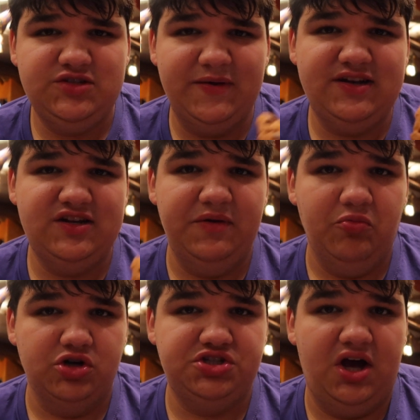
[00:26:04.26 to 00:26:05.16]
expect it to be
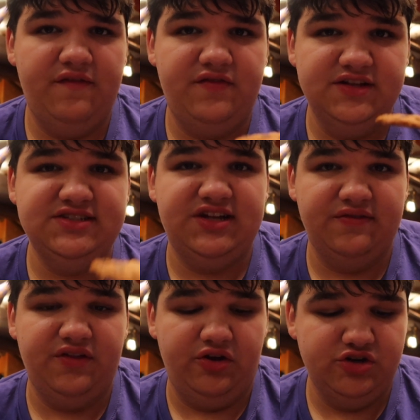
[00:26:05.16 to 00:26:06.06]
more soft. This is
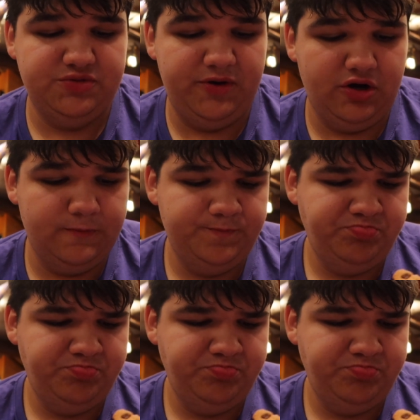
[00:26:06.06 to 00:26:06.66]
definitely crispier.